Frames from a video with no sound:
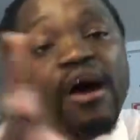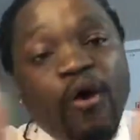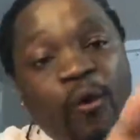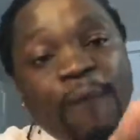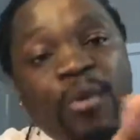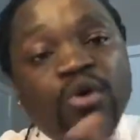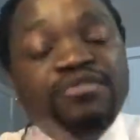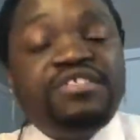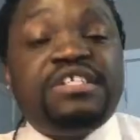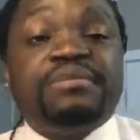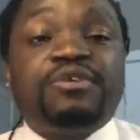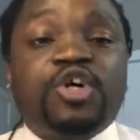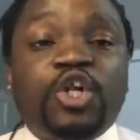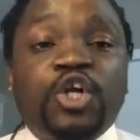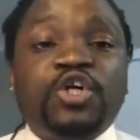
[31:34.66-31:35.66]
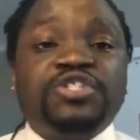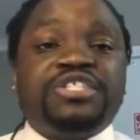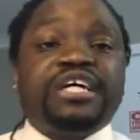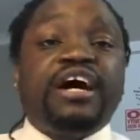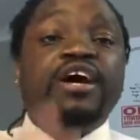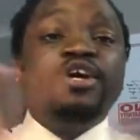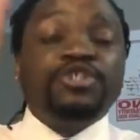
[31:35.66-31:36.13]
or moves them
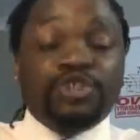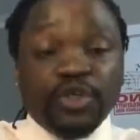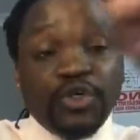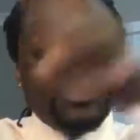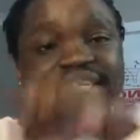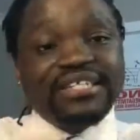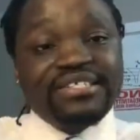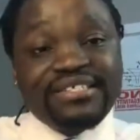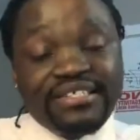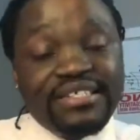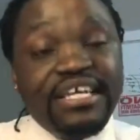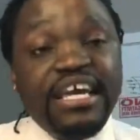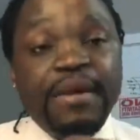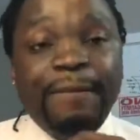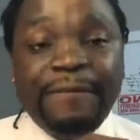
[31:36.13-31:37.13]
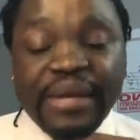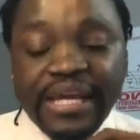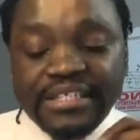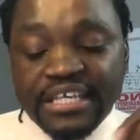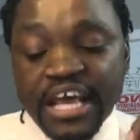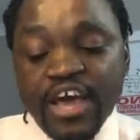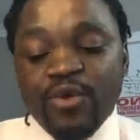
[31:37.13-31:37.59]
closer to the C
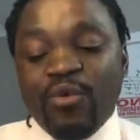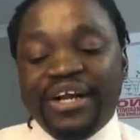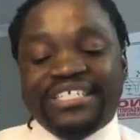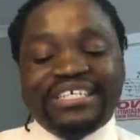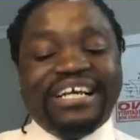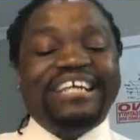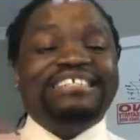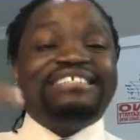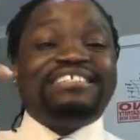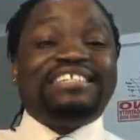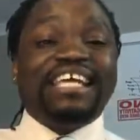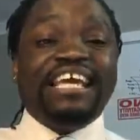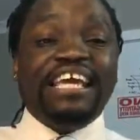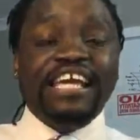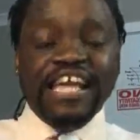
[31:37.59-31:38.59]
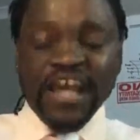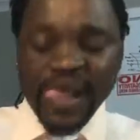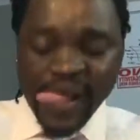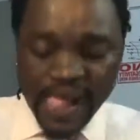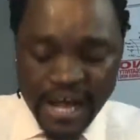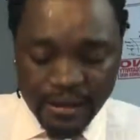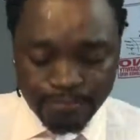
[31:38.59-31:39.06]
beat, which is the,
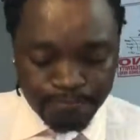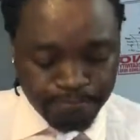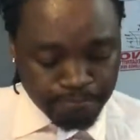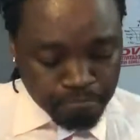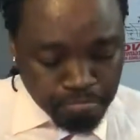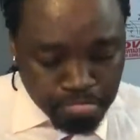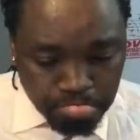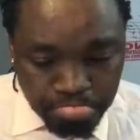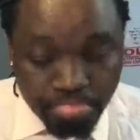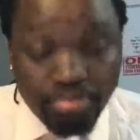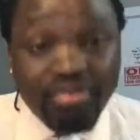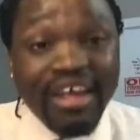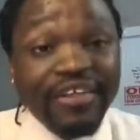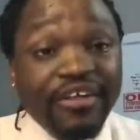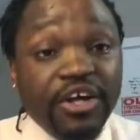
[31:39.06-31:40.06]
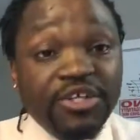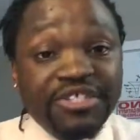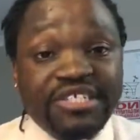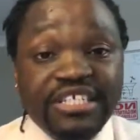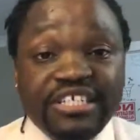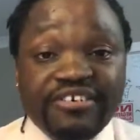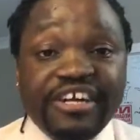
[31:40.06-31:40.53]
um, the
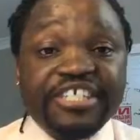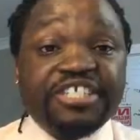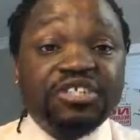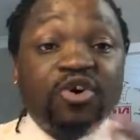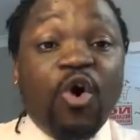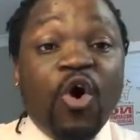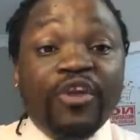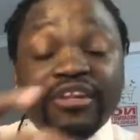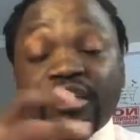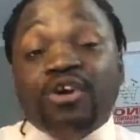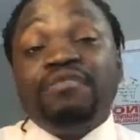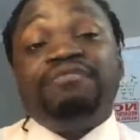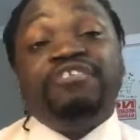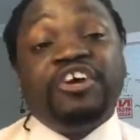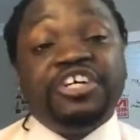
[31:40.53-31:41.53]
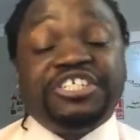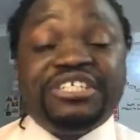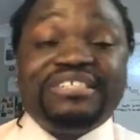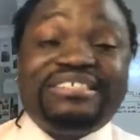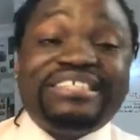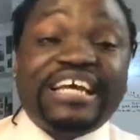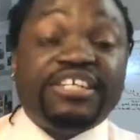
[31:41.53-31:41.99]
consideration or the
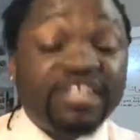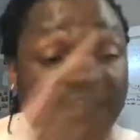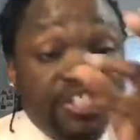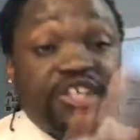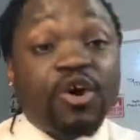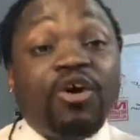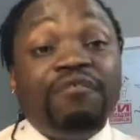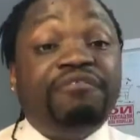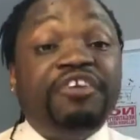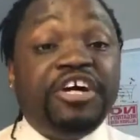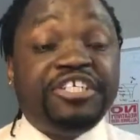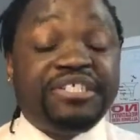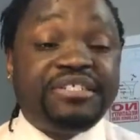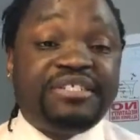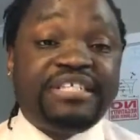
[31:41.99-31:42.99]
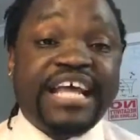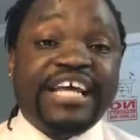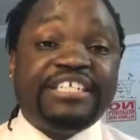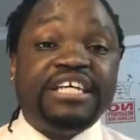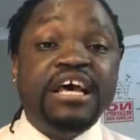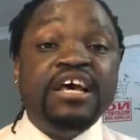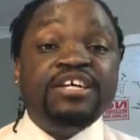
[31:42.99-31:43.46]
conversion stage. No, the conversion
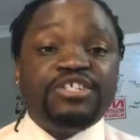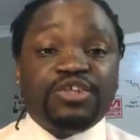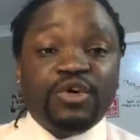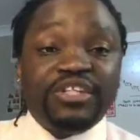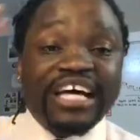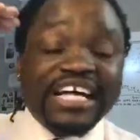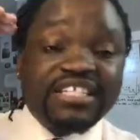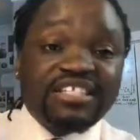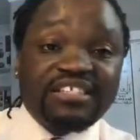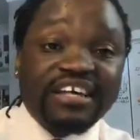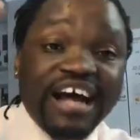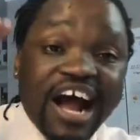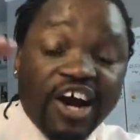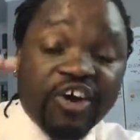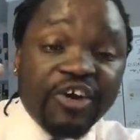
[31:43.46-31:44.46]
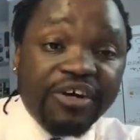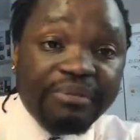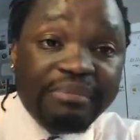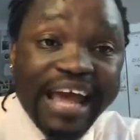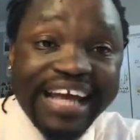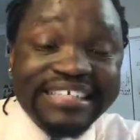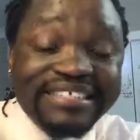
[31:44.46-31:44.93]
stage. So that's the
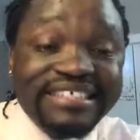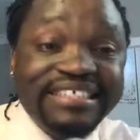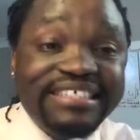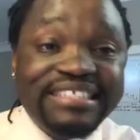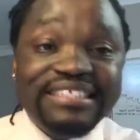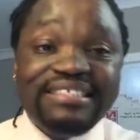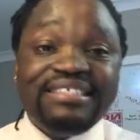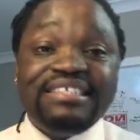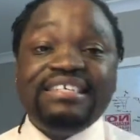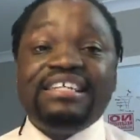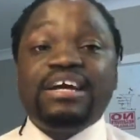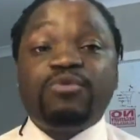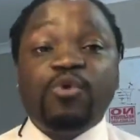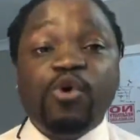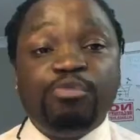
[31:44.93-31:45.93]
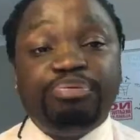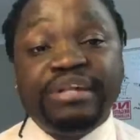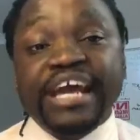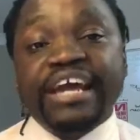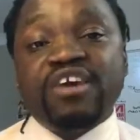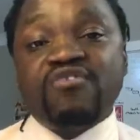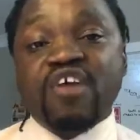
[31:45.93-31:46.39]
acronym ACDC that we were
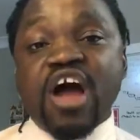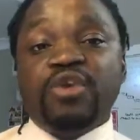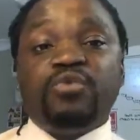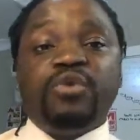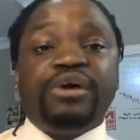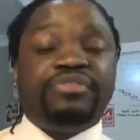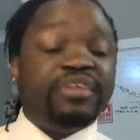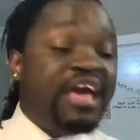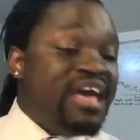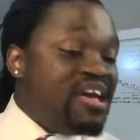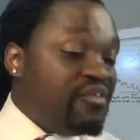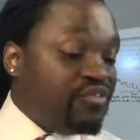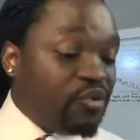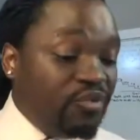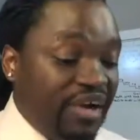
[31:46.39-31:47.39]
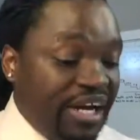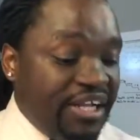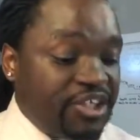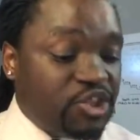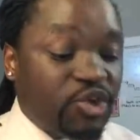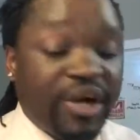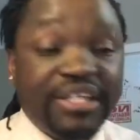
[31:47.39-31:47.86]
playing around with. If you
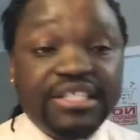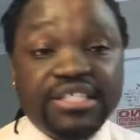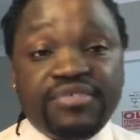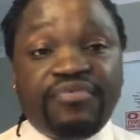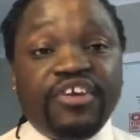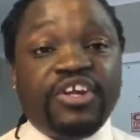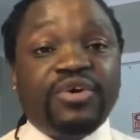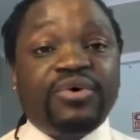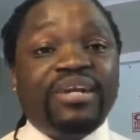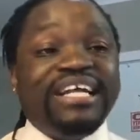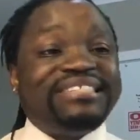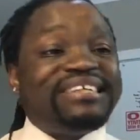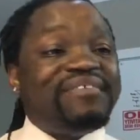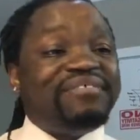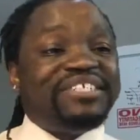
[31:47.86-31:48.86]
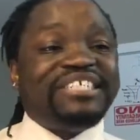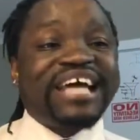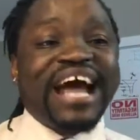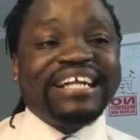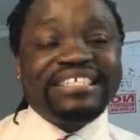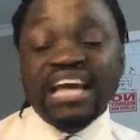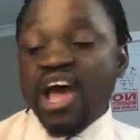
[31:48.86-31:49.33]
really enjoyed this video, let's have a
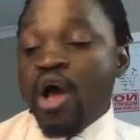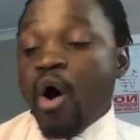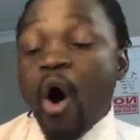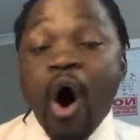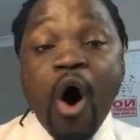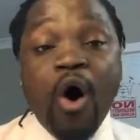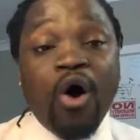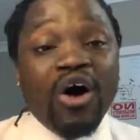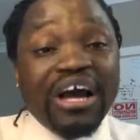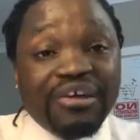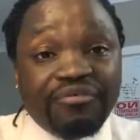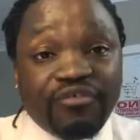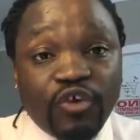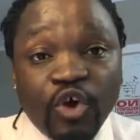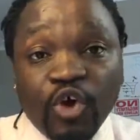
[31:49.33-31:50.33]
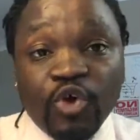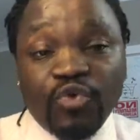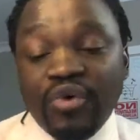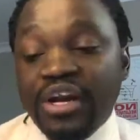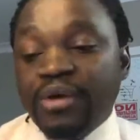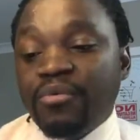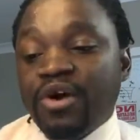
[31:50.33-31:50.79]
chat. Or if you
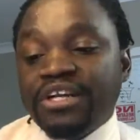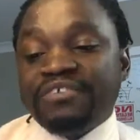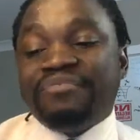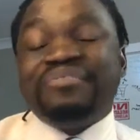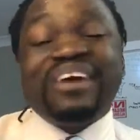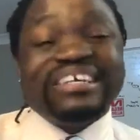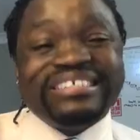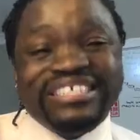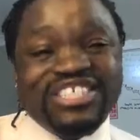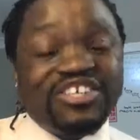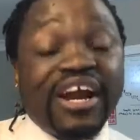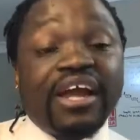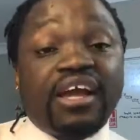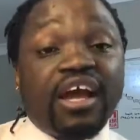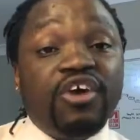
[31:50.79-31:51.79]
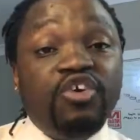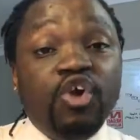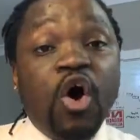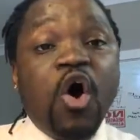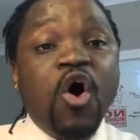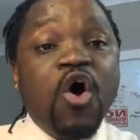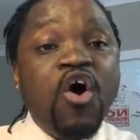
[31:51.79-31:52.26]
really want to fast track
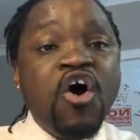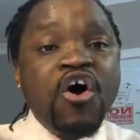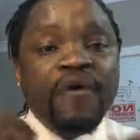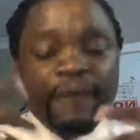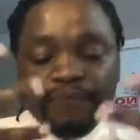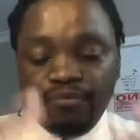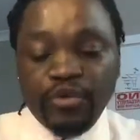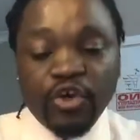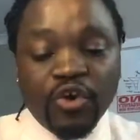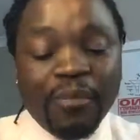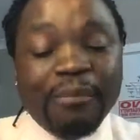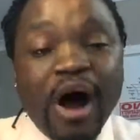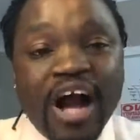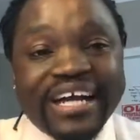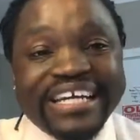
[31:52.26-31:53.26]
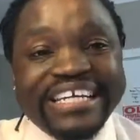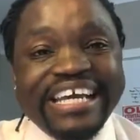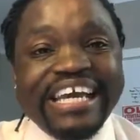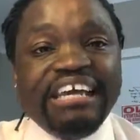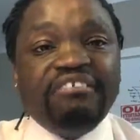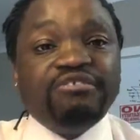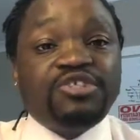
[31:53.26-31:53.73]
your, um, you know,
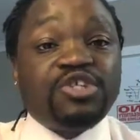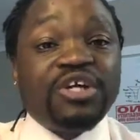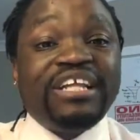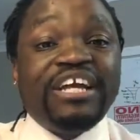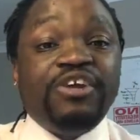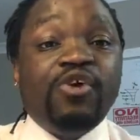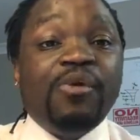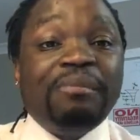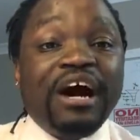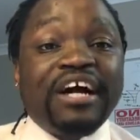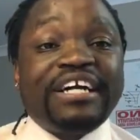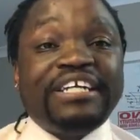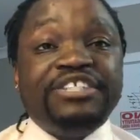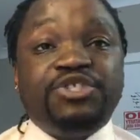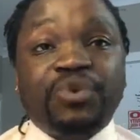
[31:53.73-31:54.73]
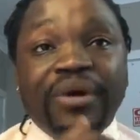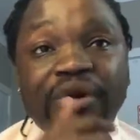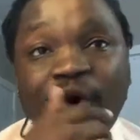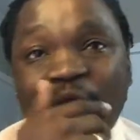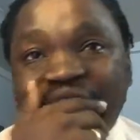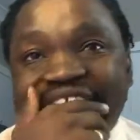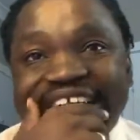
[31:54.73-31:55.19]
marketing so that you're marketing to an
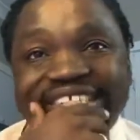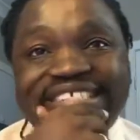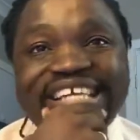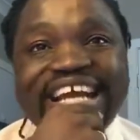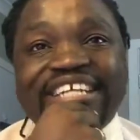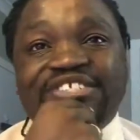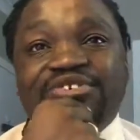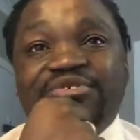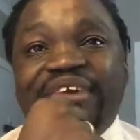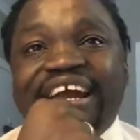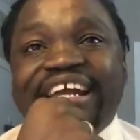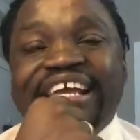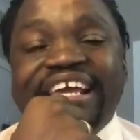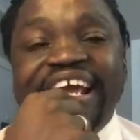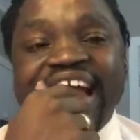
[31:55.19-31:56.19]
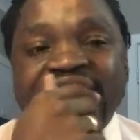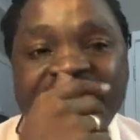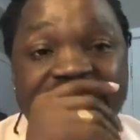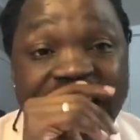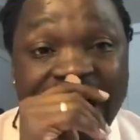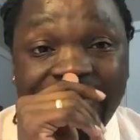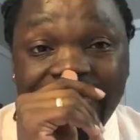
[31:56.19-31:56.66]
audience that is already
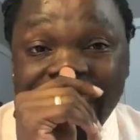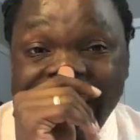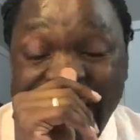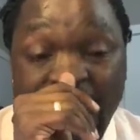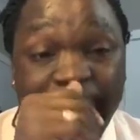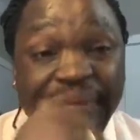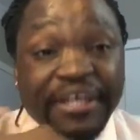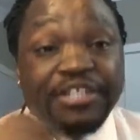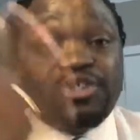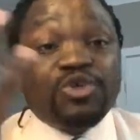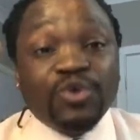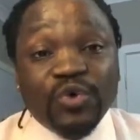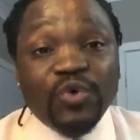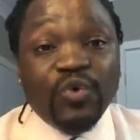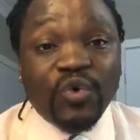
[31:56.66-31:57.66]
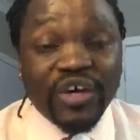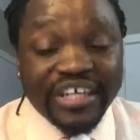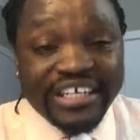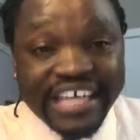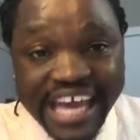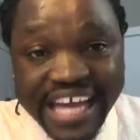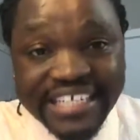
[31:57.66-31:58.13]
um, happy to
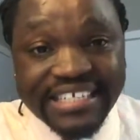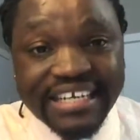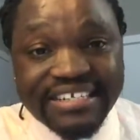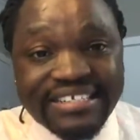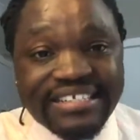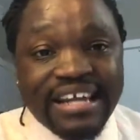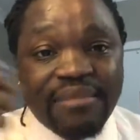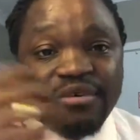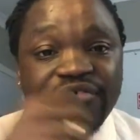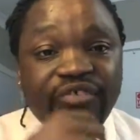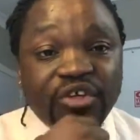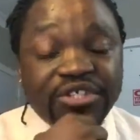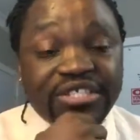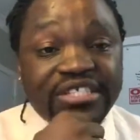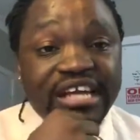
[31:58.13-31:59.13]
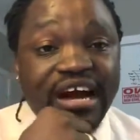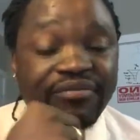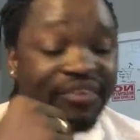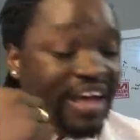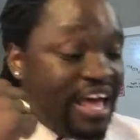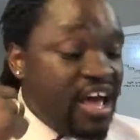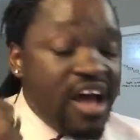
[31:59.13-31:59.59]
get some of your
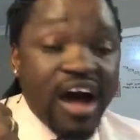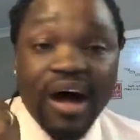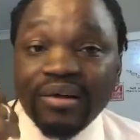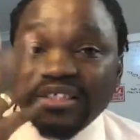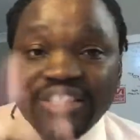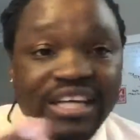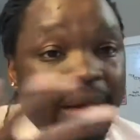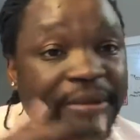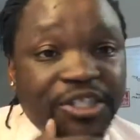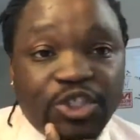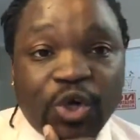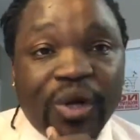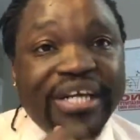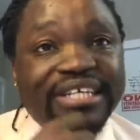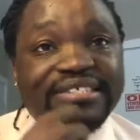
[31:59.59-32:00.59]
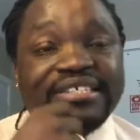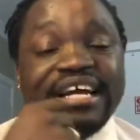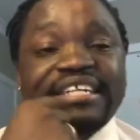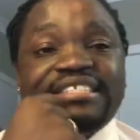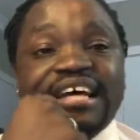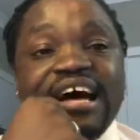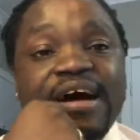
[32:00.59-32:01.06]
stuff, uh, come and join us
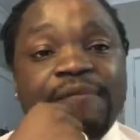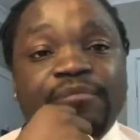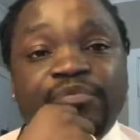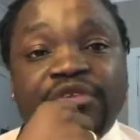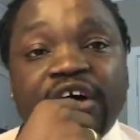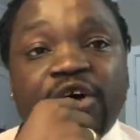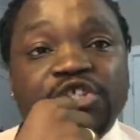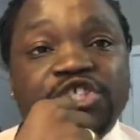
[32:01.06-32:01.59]
at um, the